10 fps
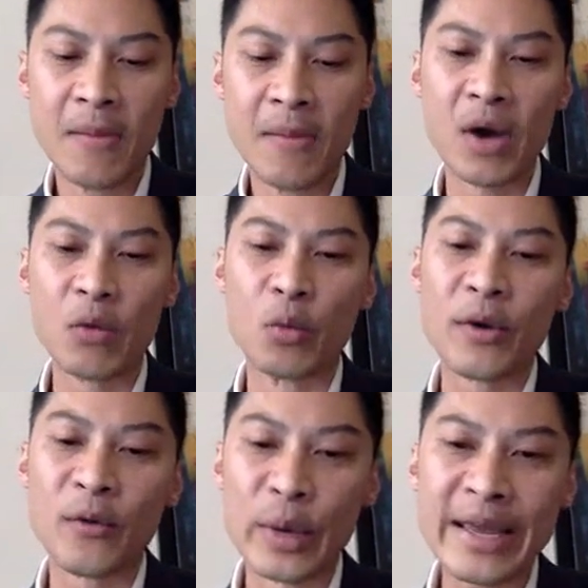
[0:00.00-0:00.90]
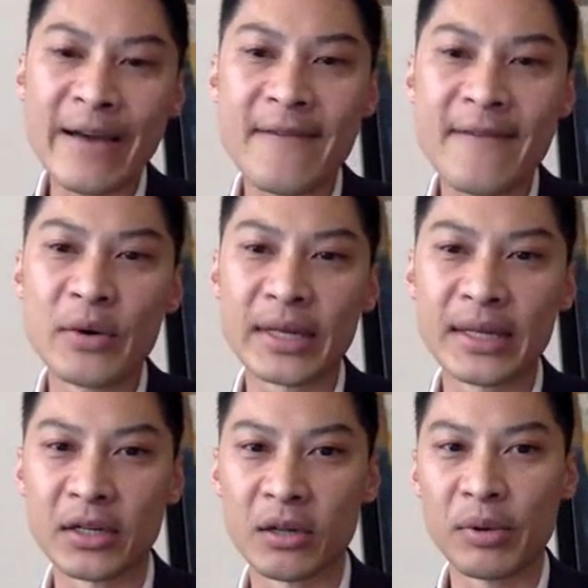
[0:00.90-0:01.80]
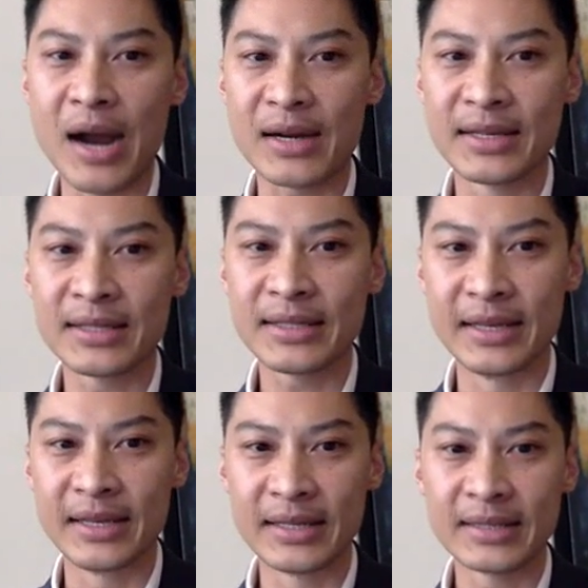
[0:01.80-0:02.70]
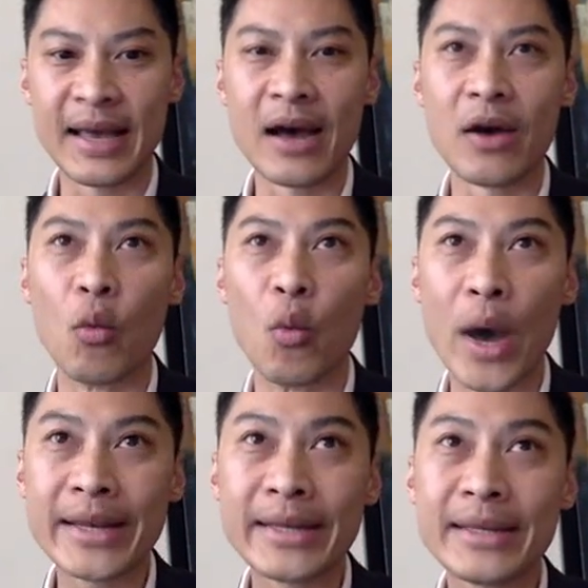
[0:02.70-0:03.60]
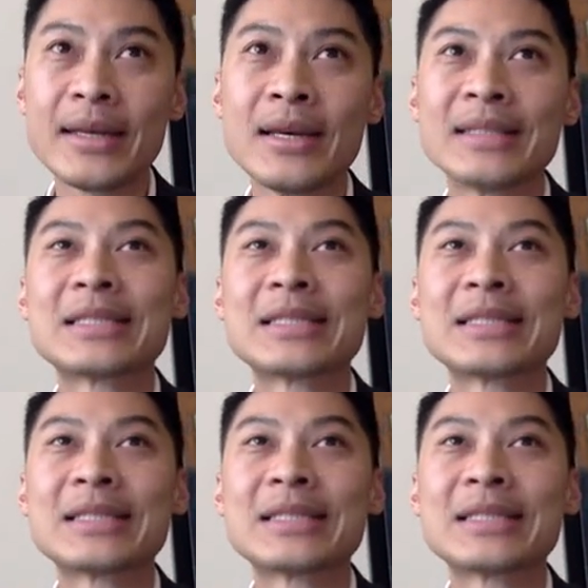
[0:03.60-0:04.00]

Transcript: But what we have found in clinical practice is that one